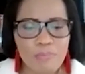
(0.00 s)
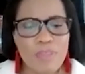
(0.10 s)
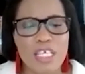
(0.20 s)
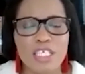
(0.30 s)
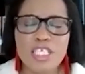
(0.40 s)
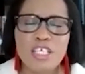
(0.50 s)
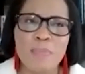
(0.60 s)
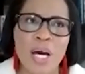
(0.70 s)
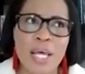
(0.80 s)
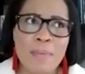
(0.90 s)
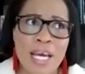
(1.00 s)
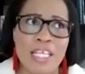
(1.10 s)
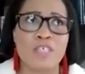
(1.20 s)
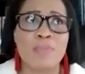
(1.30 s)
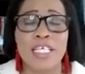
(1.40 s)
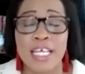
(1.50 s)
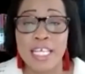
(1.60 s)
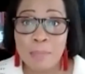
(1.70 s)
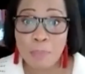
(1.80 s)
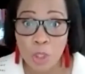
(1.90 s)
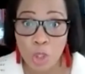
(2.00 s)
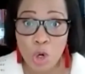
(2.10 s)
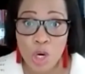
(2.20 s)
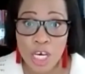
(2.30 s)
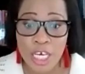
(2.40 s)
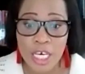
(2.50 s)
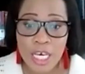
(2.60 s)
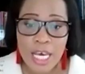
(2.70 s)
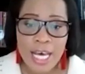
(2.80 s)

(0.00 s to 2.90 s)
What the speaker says: senior management can employ,